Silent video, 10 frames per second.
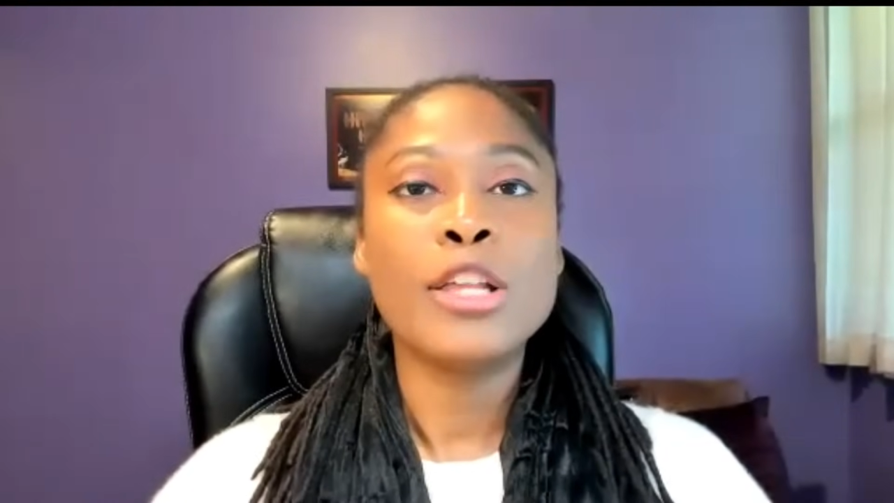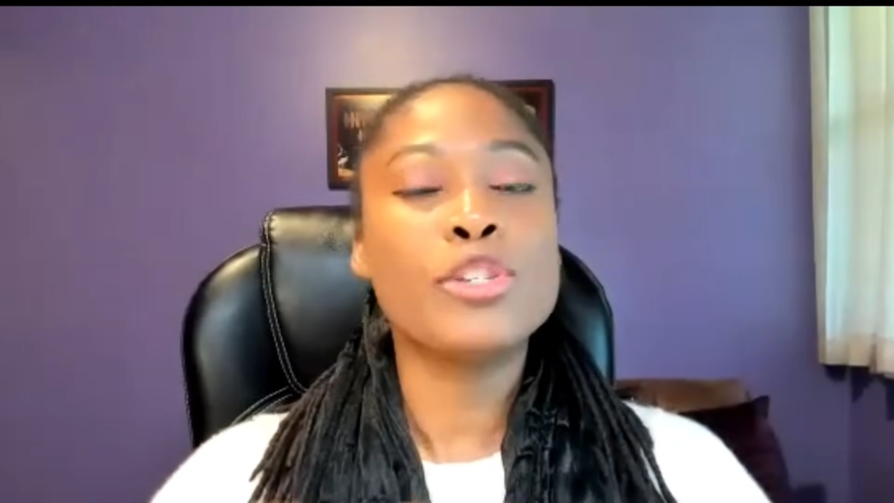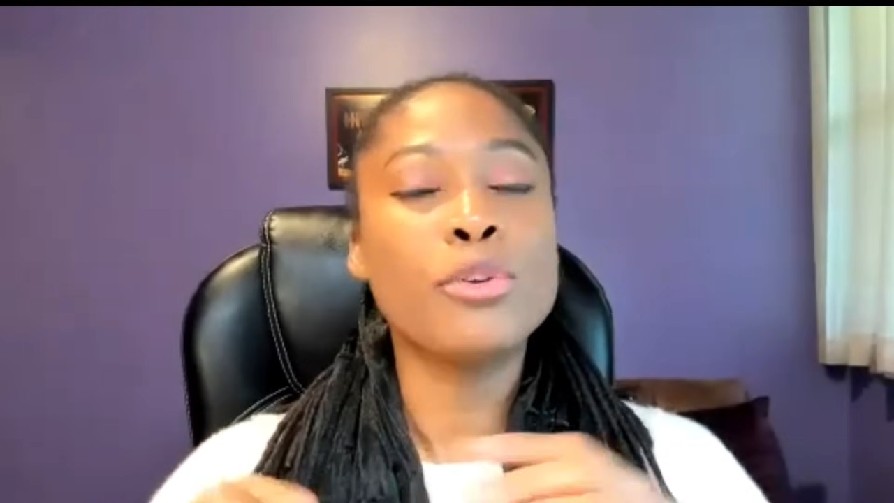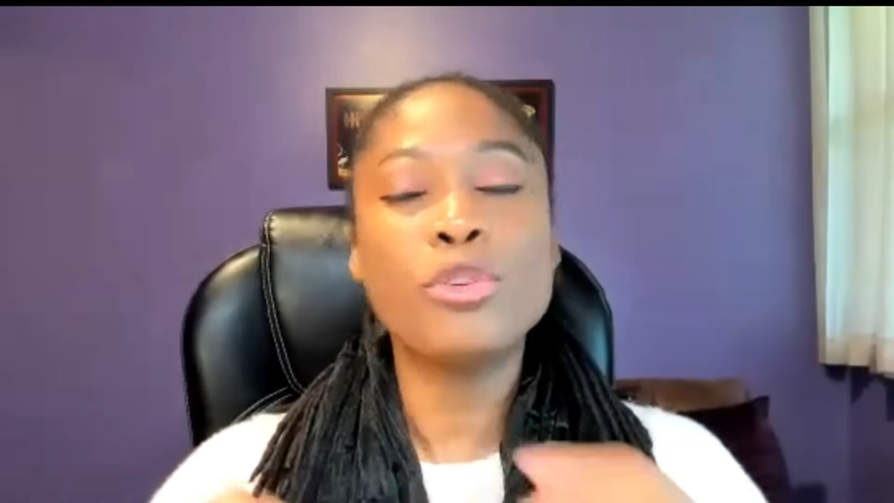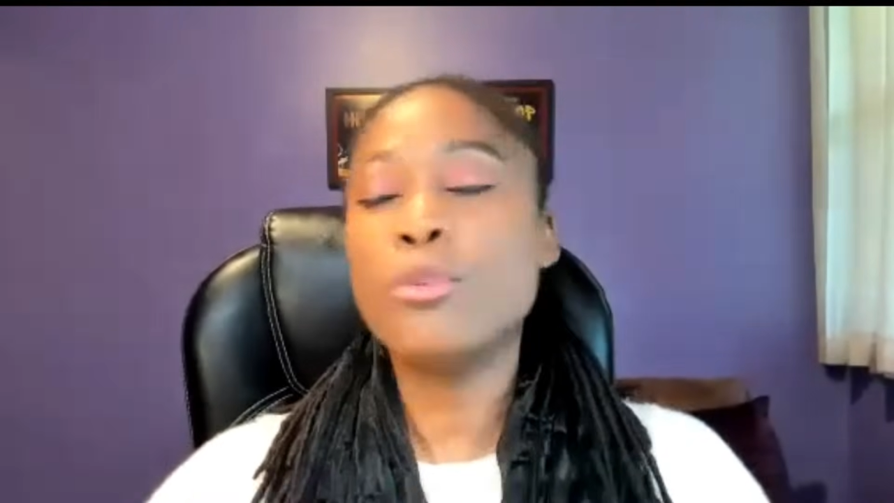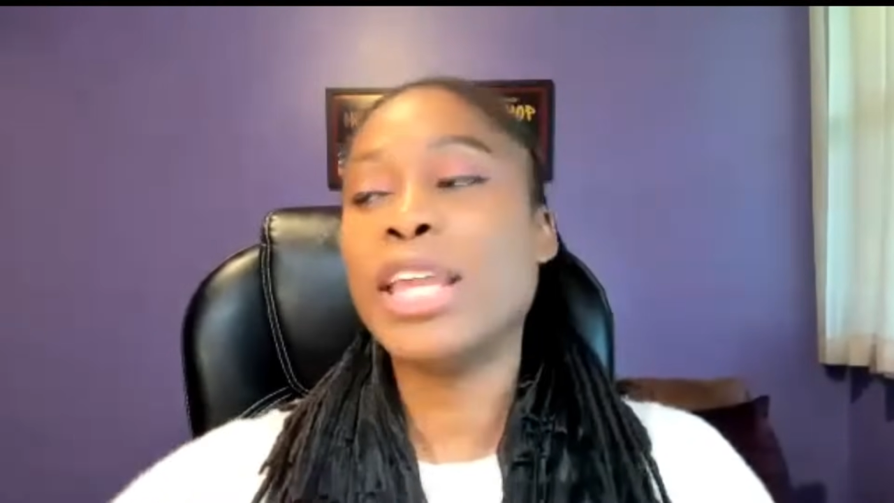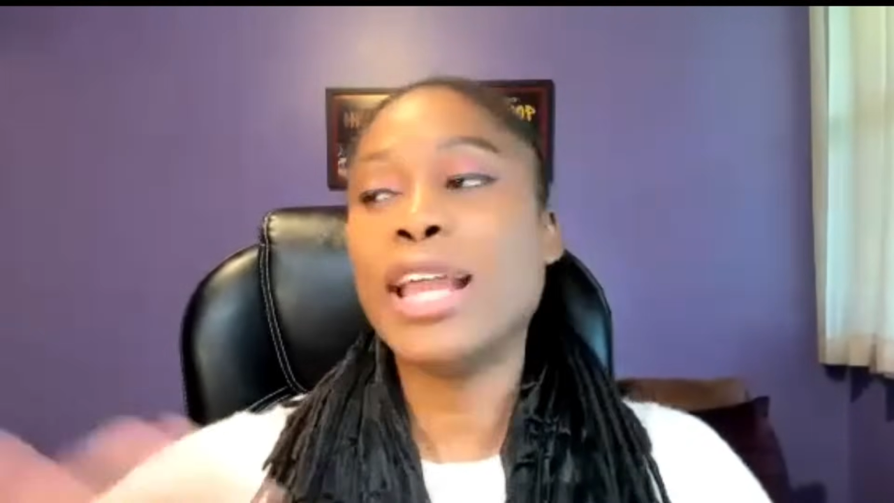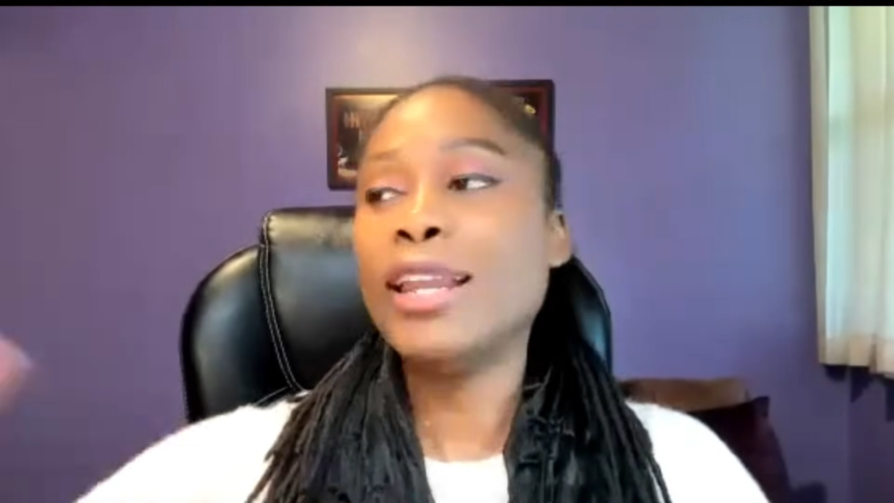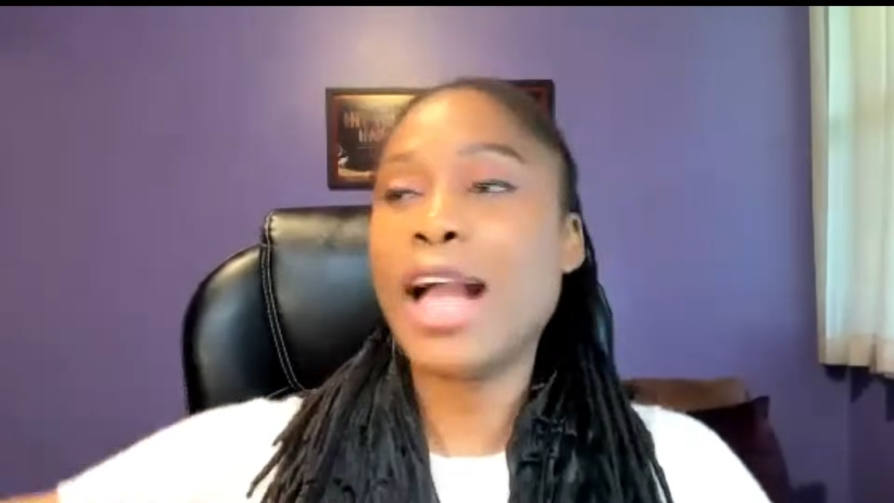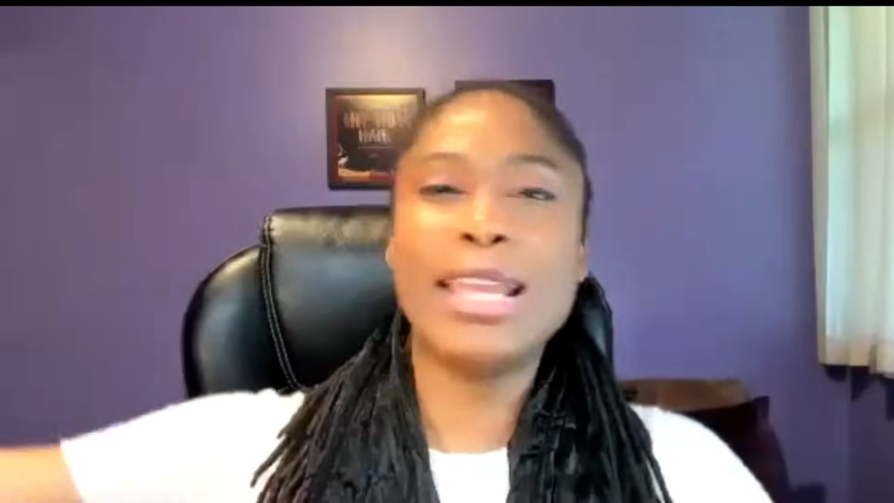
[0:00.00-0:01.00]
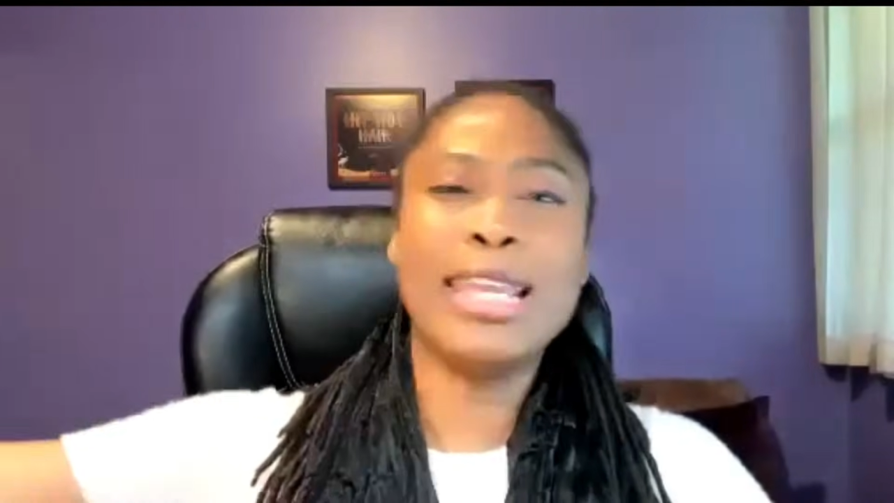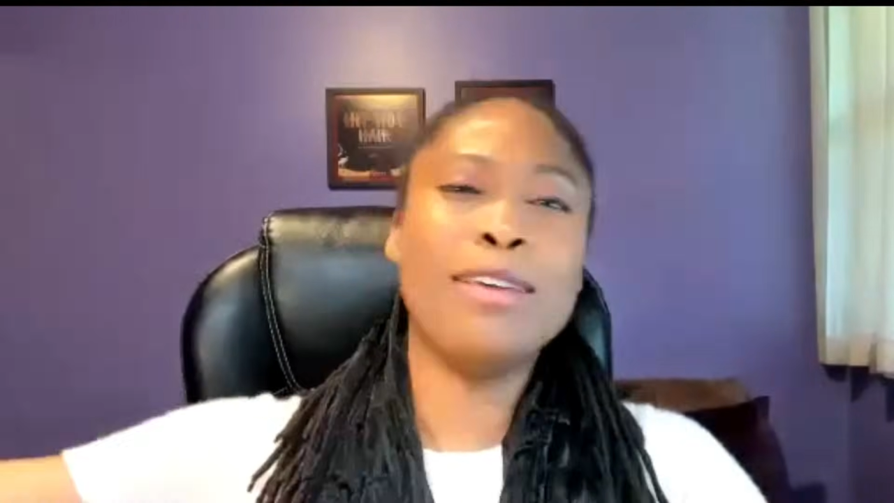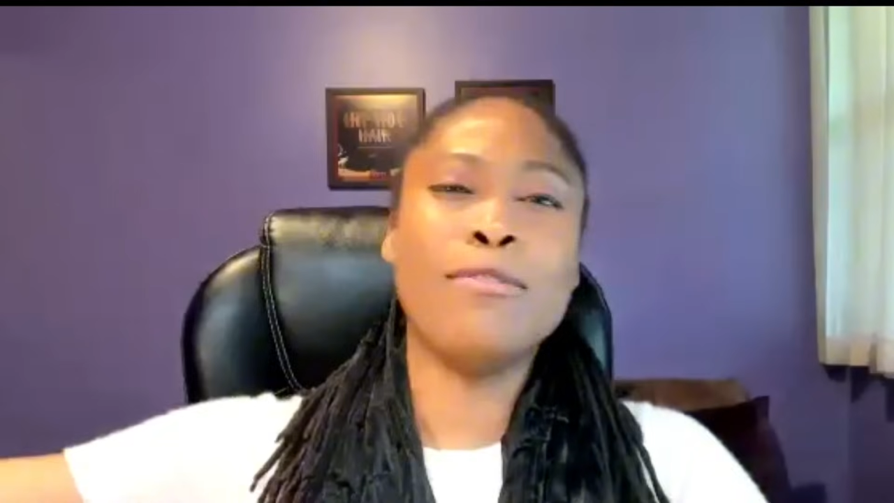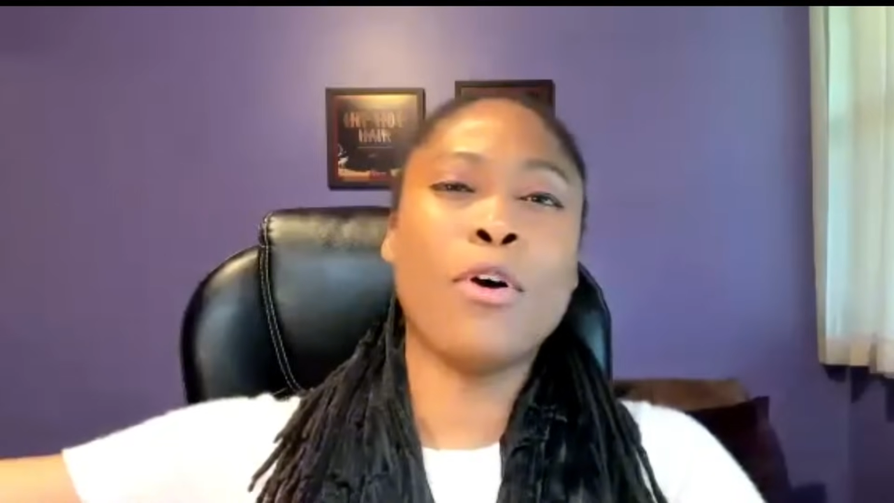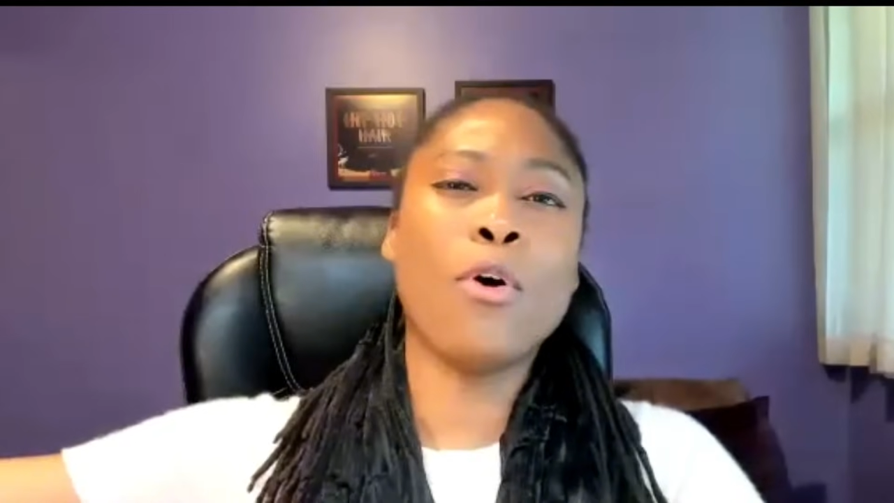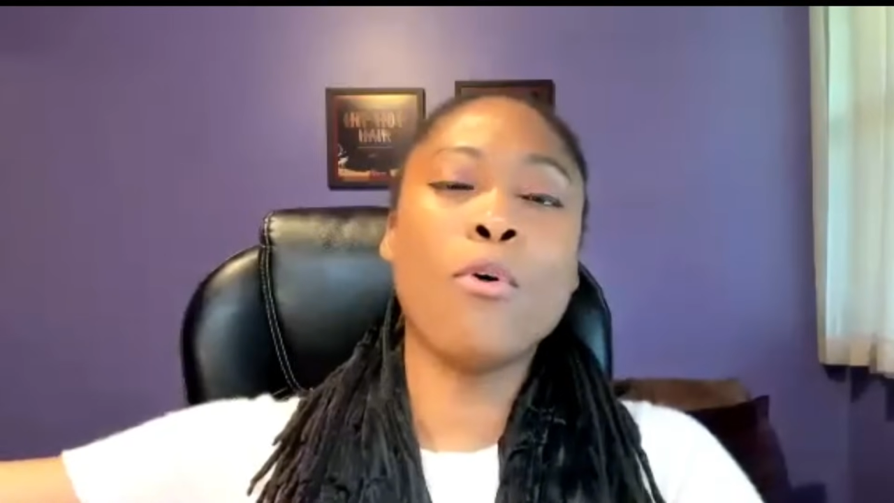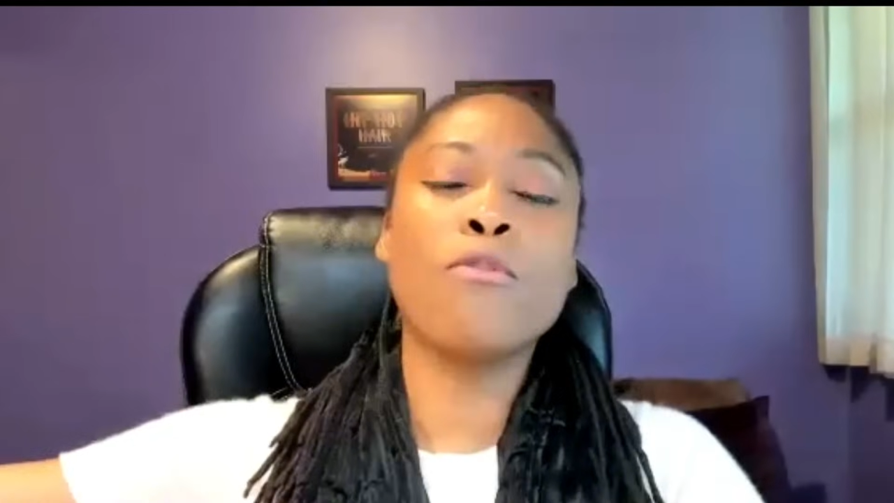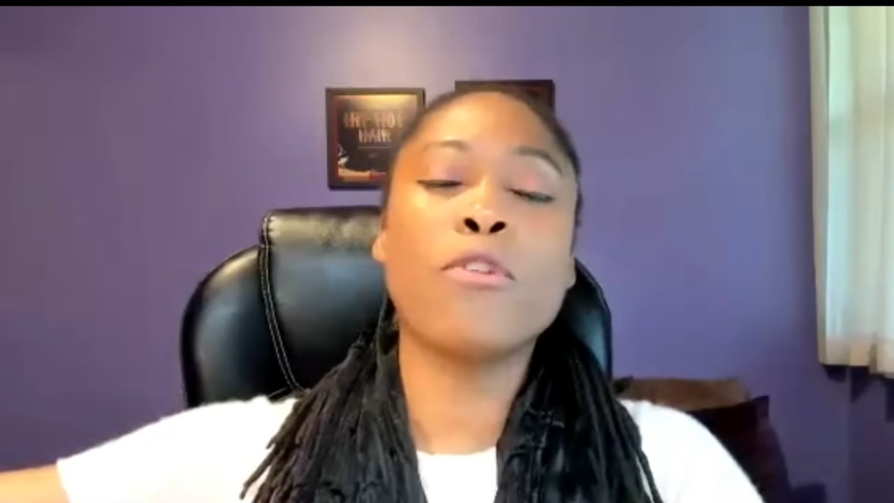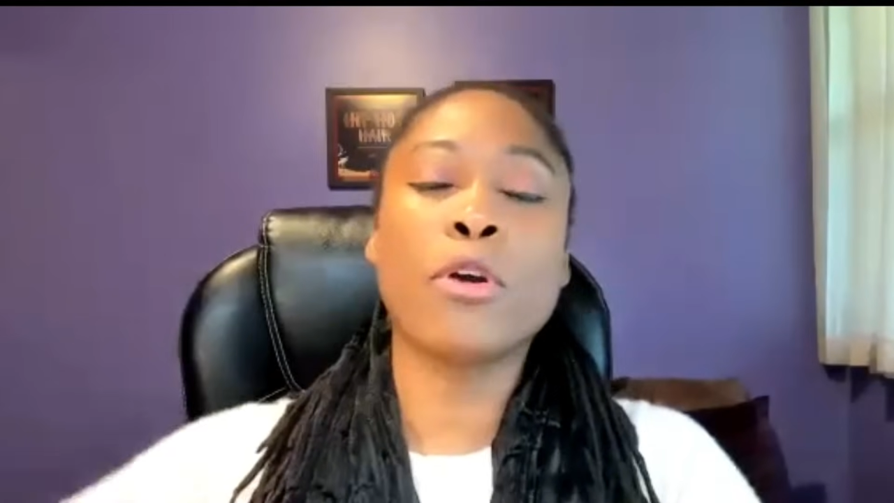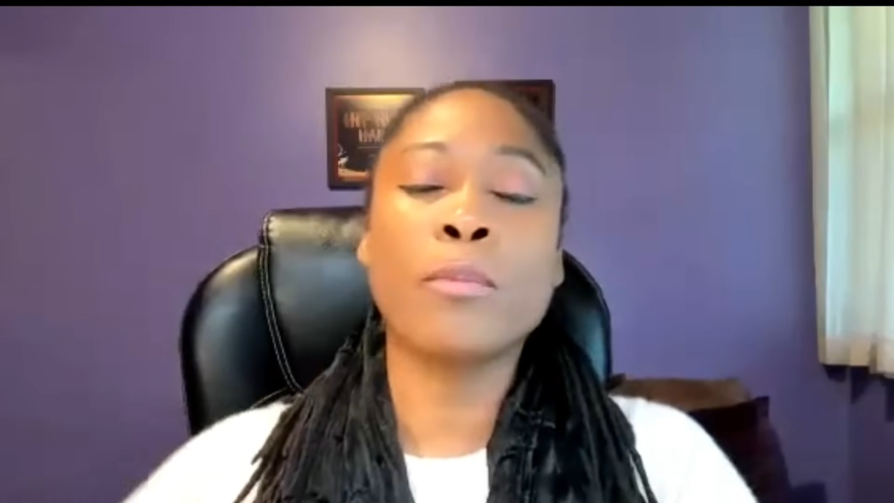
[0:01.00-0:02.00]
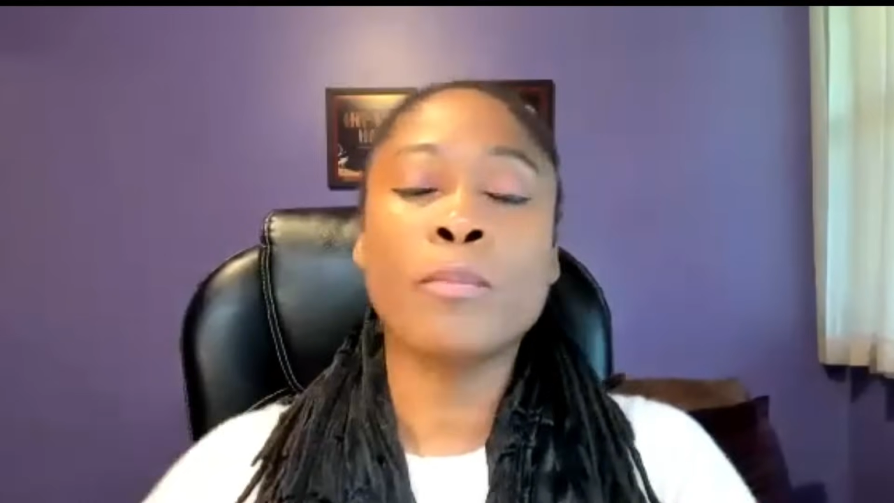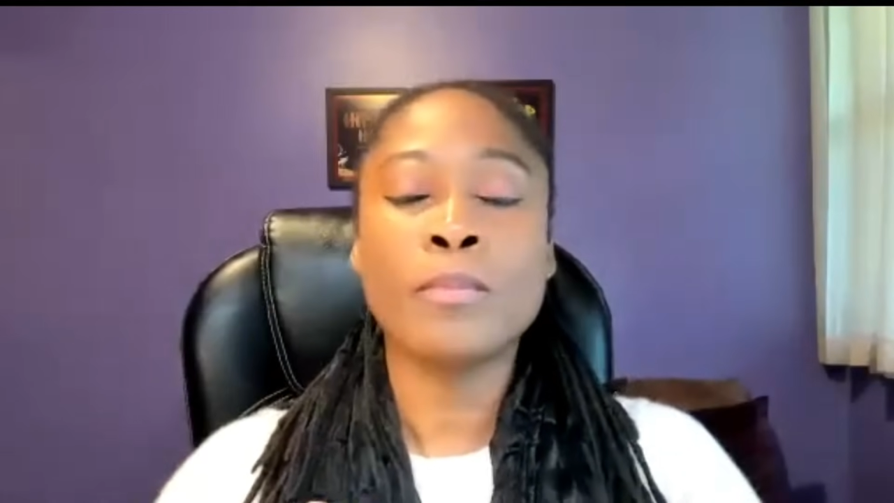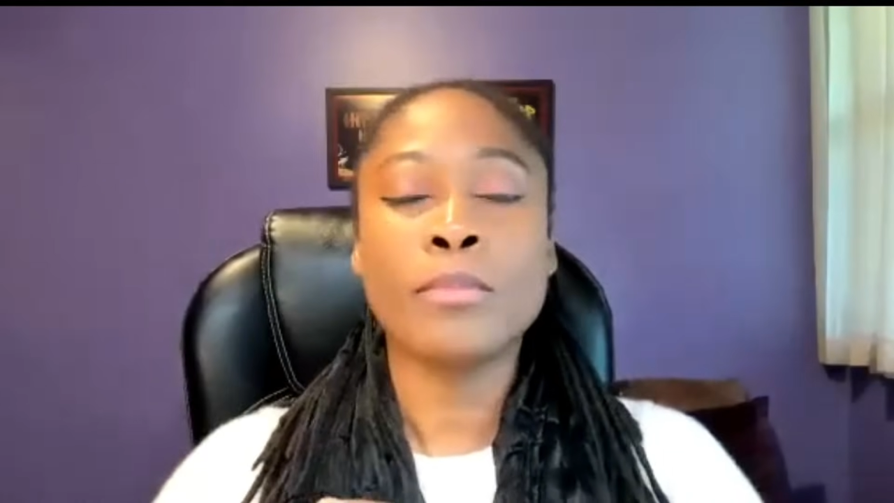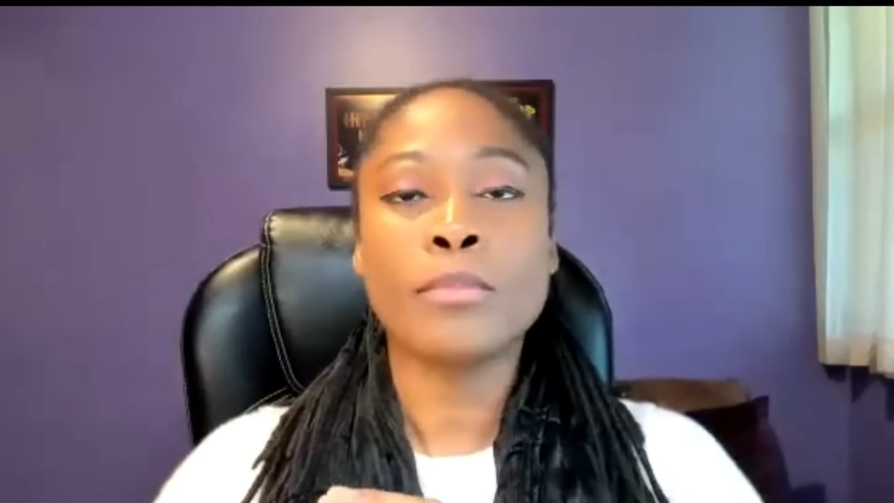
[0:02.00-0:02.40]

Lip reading: So you cannot give over